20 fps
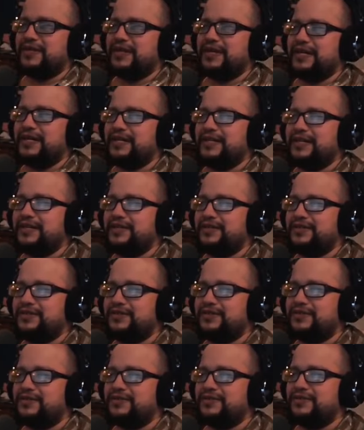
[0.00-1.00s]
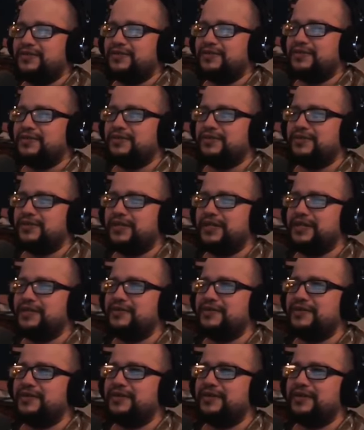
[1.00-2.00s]
and they do let
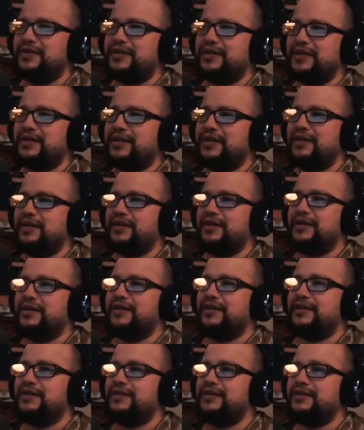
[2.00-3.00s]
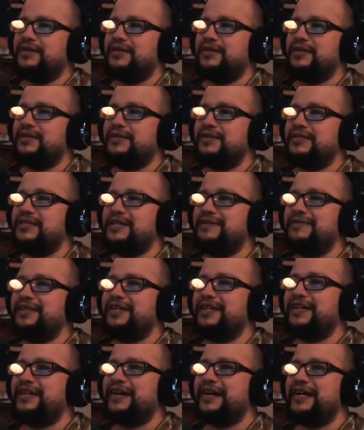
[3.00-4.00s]
you
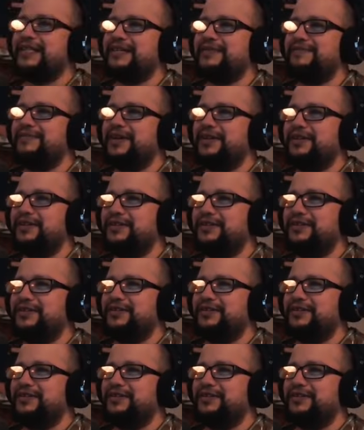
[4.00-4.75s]
seemingly guide them a little